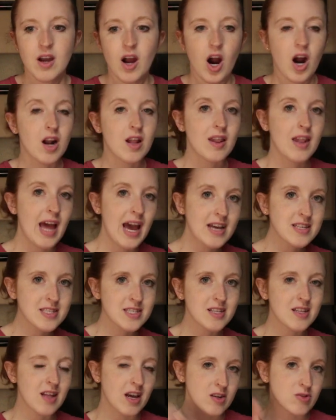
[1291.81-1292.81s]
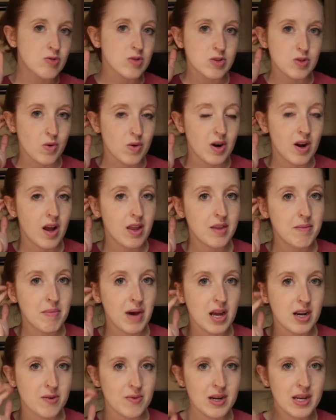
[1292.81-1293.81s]
Our last deluxe resort on the
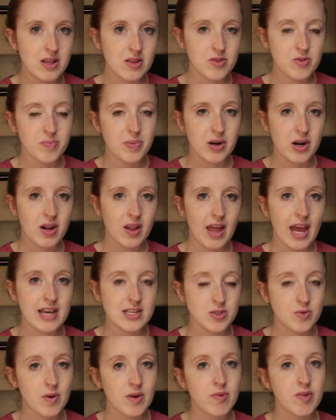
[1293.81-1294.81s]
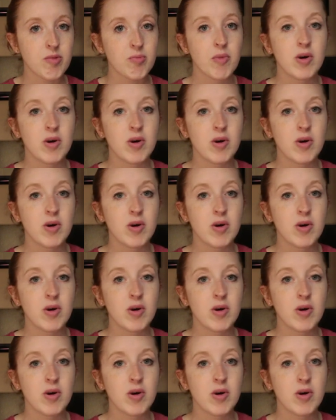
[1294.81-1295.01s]
monorail loop and our last one with